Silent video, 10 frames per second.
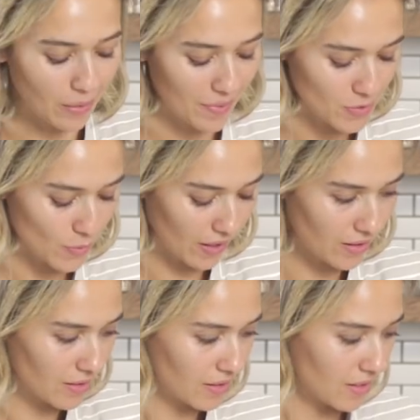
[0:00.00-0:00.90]
it up as
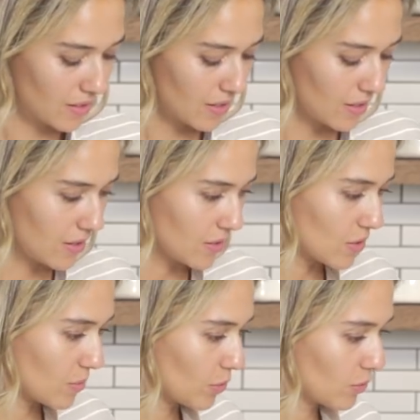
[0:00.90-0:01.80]
well.
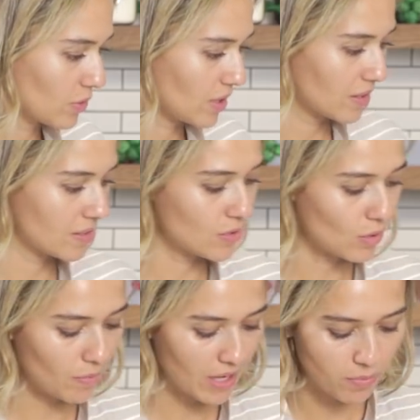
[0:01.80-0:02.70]
So I'm going to get this
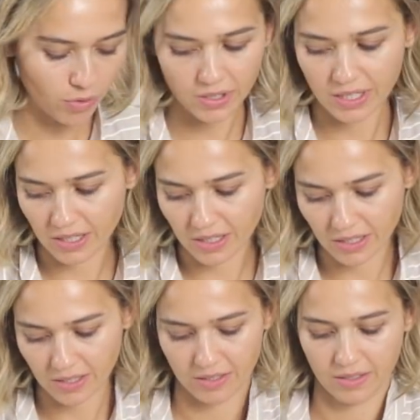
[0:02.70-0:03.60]
on my board
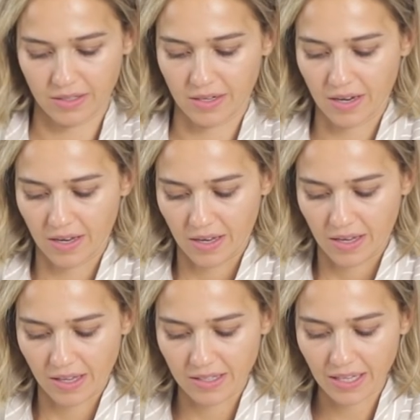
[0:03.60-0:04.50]
here
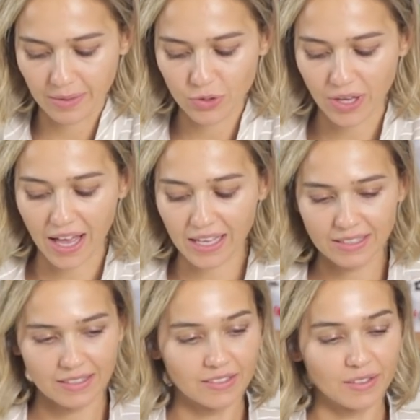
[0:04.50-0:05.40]
and time to
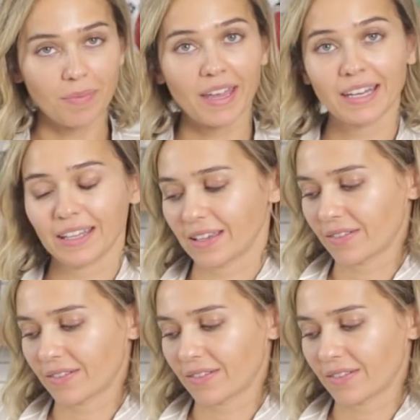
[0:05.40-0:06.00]
add the remaining